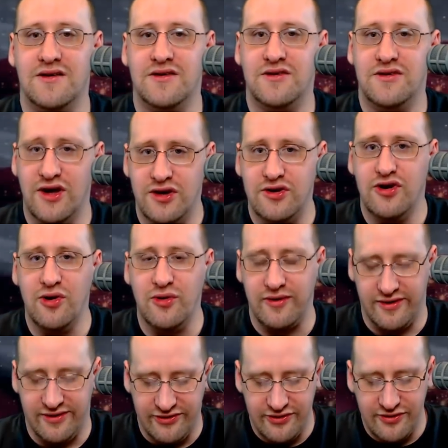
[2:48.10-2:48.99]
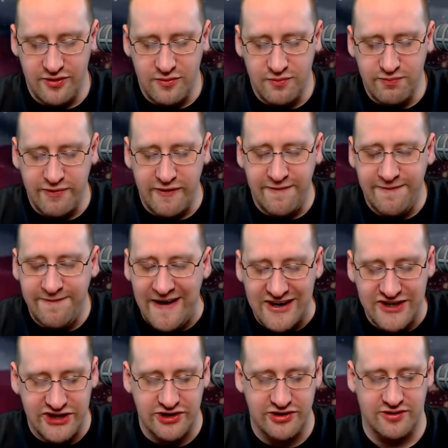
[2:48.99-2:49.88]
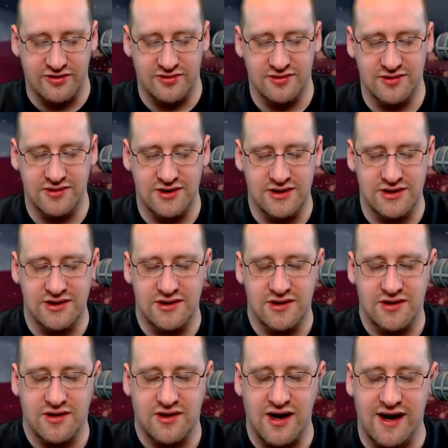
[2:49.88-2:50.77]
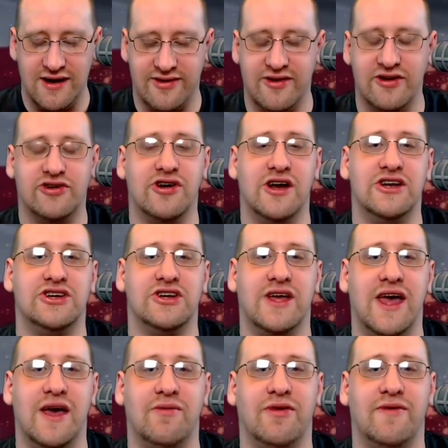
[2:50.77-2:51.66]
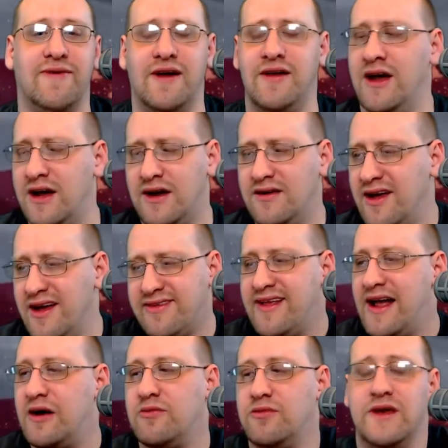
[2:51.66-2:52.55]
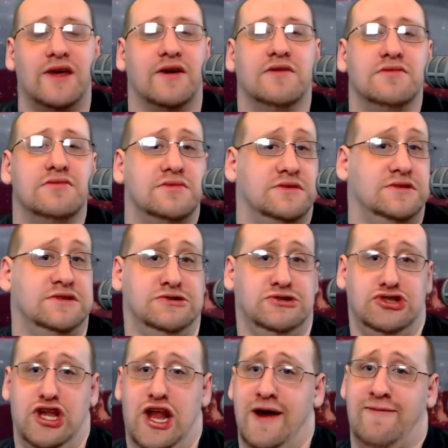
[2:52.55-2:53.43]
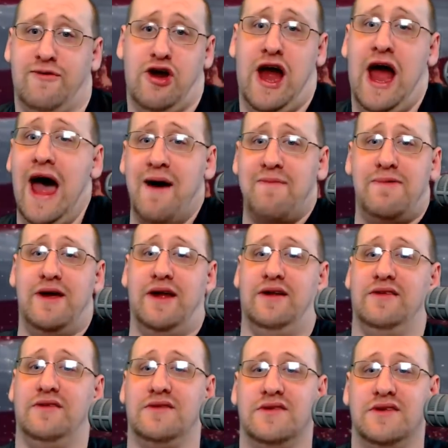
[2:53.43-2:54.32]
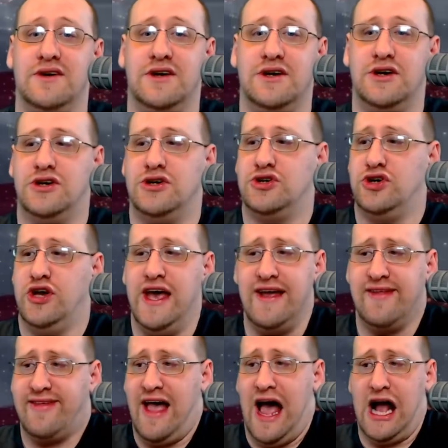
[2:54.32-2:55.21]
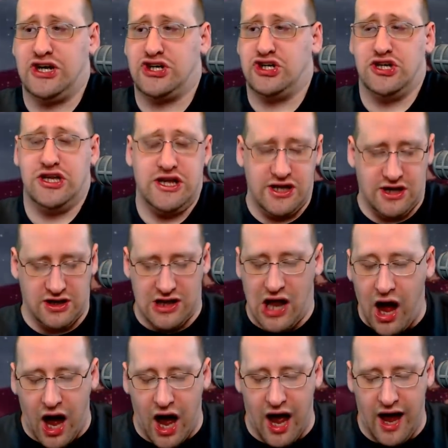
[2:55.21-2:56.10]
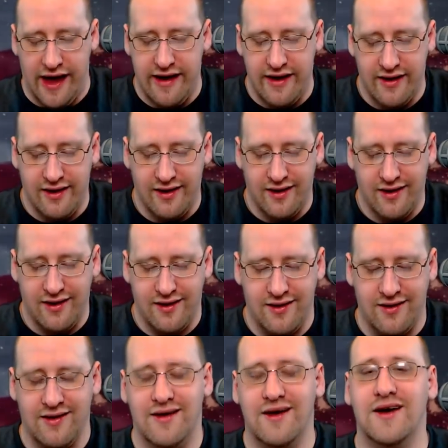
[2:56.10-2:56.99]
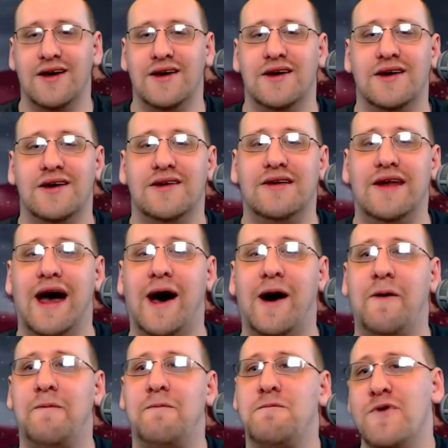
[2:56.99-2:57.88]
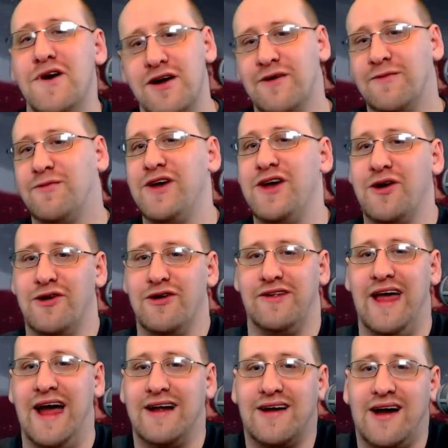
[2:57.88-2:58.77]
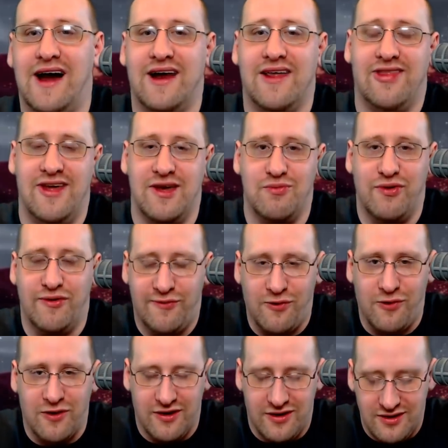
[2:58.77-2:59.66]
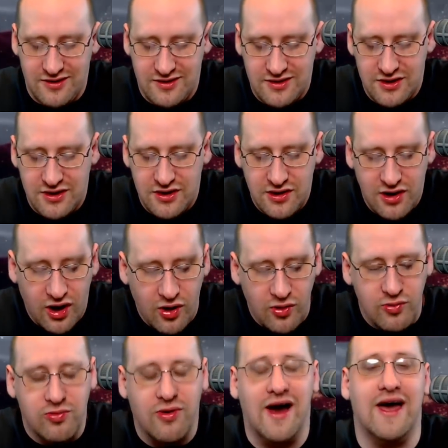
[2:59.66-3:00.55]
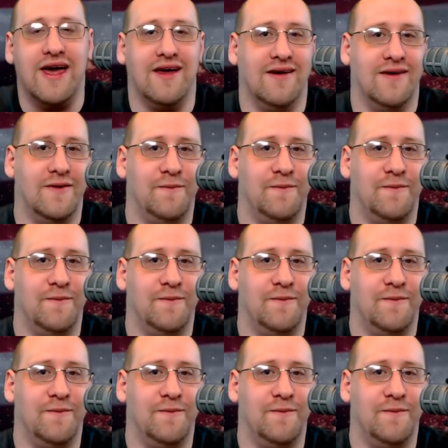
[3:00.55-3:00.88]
N- notice, professional concentration camp survivors. It's not real. Never happened. It's actually a lie. Now, where have we heard that kind of thing before? Oh, right.